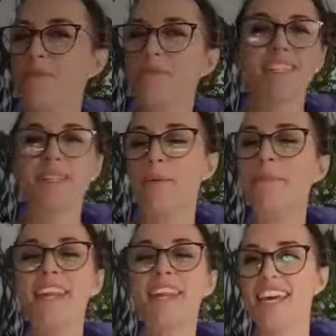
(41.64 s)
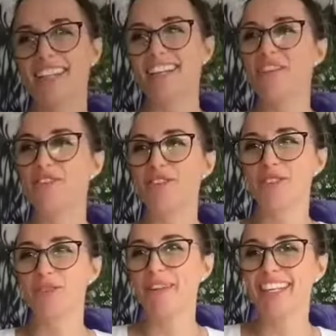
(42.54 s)
to miss a minute of you
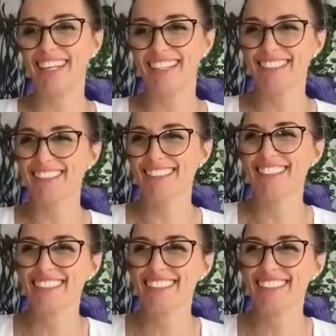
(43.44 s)
speaking.